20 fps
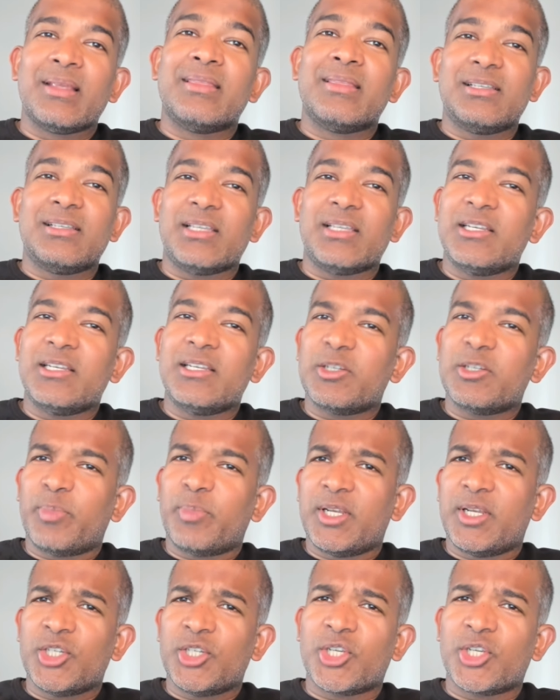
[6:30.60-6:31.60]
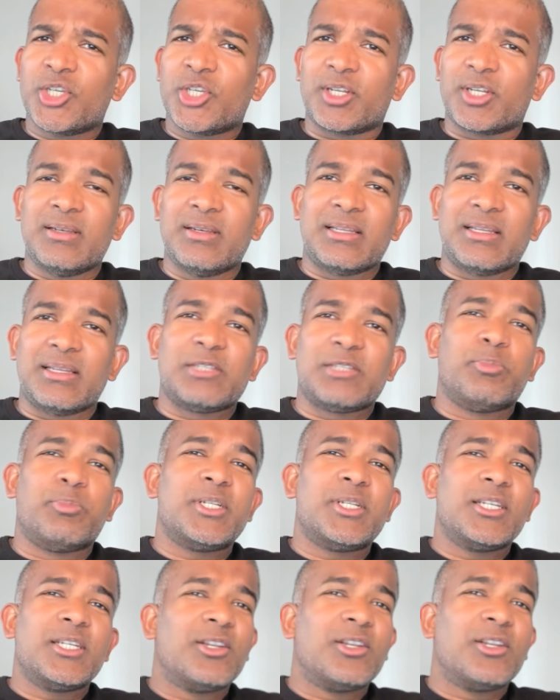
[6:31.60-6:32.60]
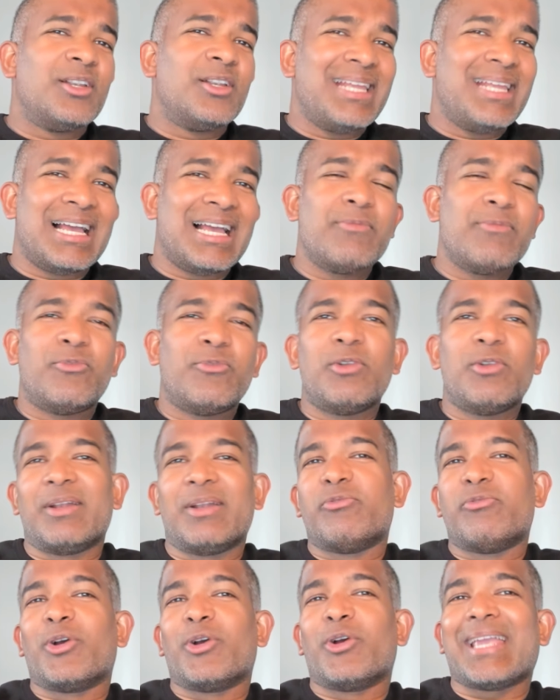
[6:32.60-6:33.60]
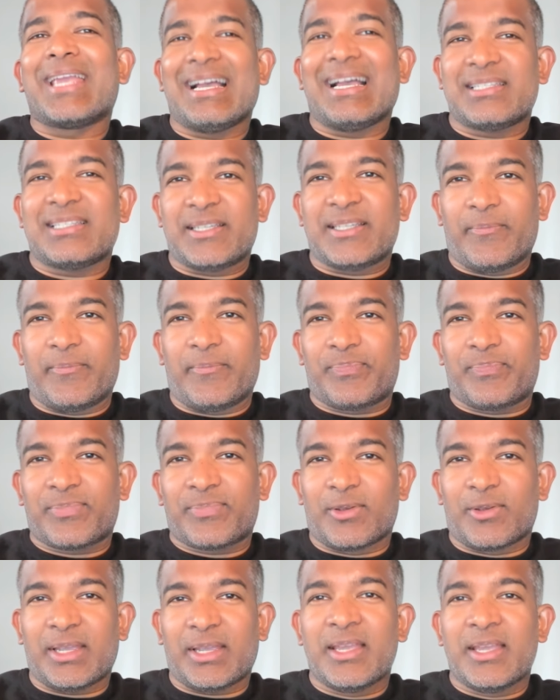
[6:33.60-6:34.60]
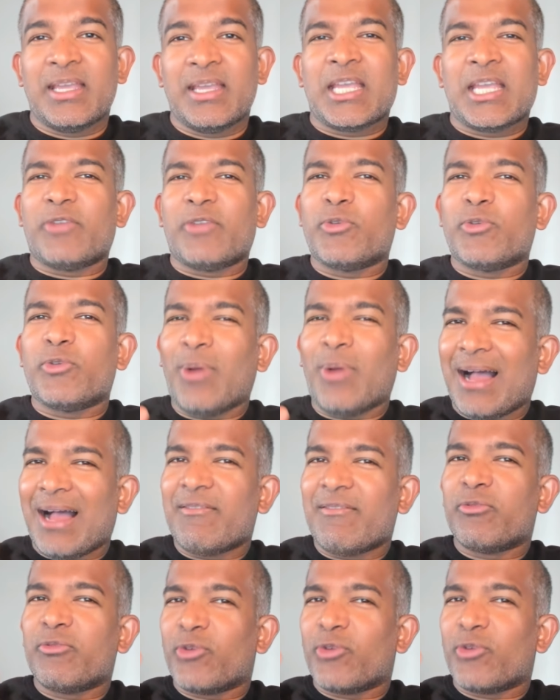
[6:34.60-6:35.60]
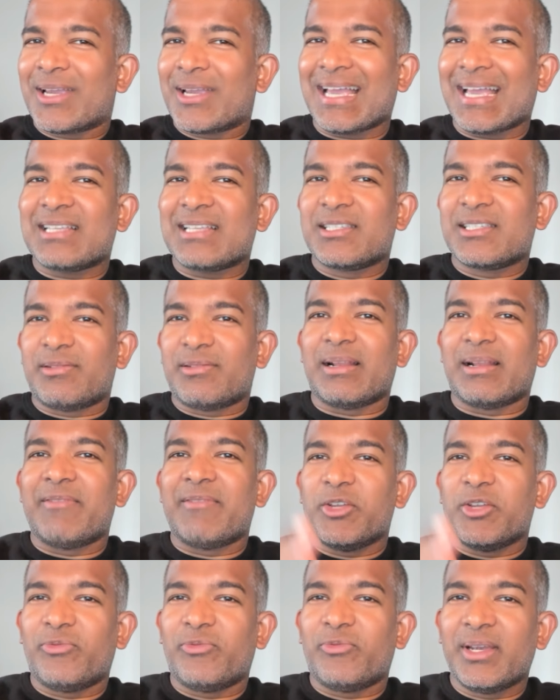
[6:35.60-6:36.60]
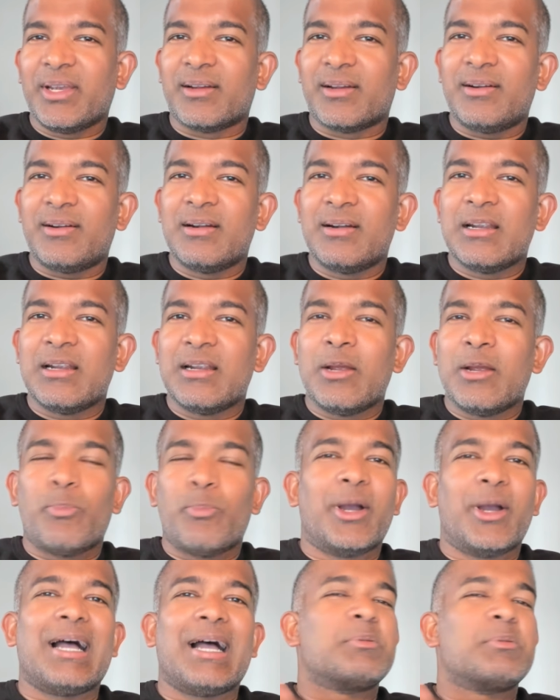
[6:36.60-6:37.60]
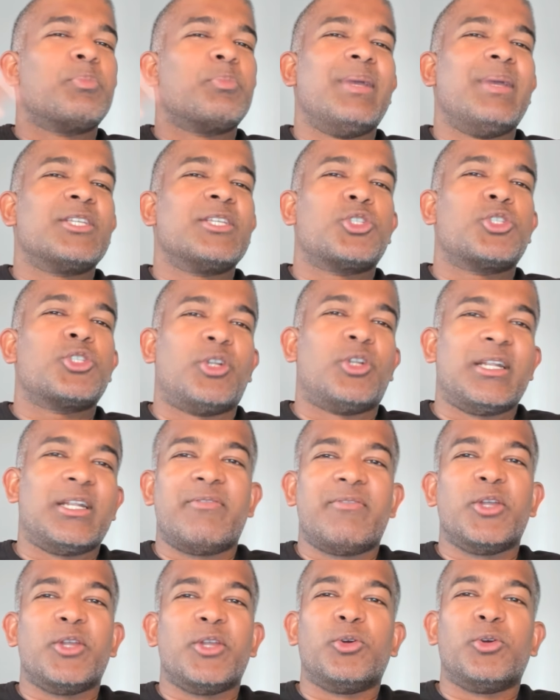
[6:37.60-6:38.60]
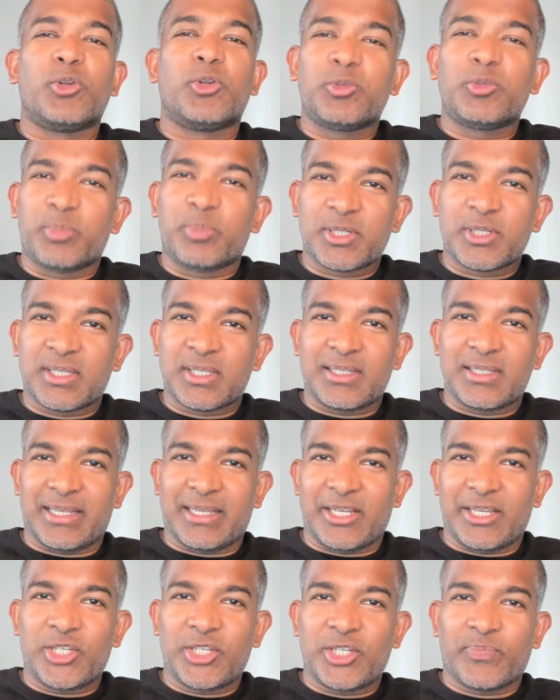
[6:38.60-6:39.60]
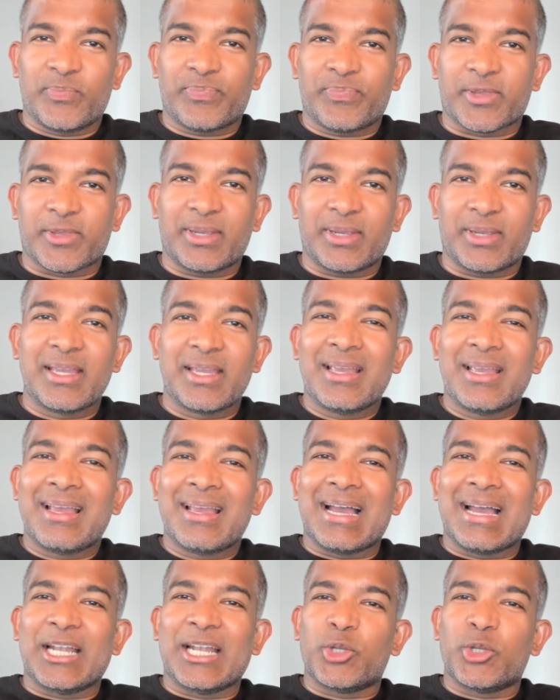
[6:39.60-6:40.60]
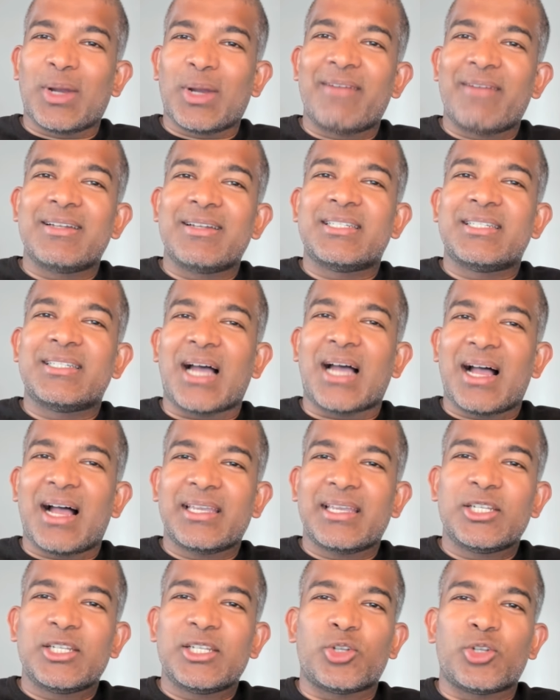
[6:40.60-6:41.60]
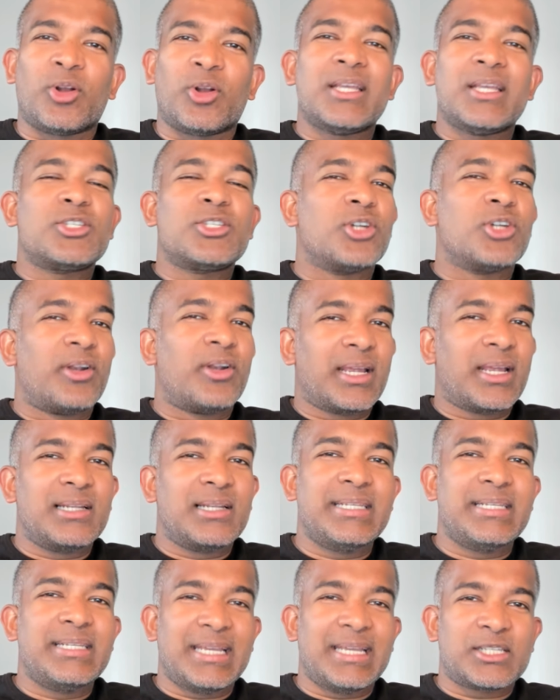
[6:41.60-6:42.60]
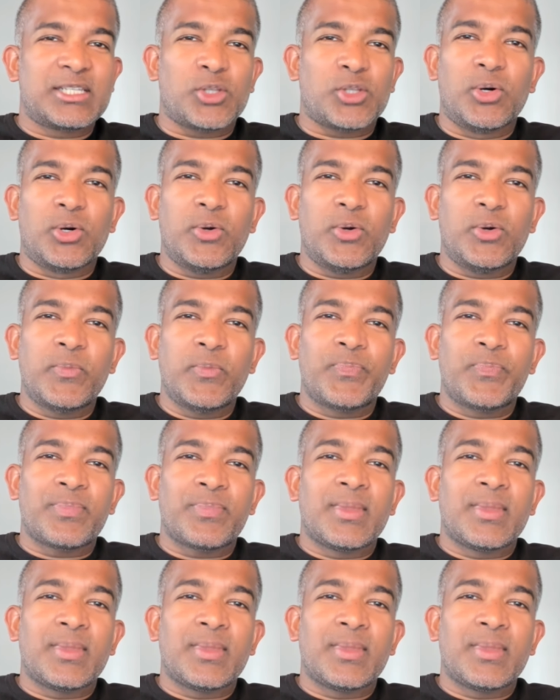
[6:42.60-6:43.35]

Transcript: This interpretation is particularly helpful when forecasting. Okay. If you have a forecasted revenue figure, perhaps based on a revenue growth percentage, okay, and you have a target or historical DSO,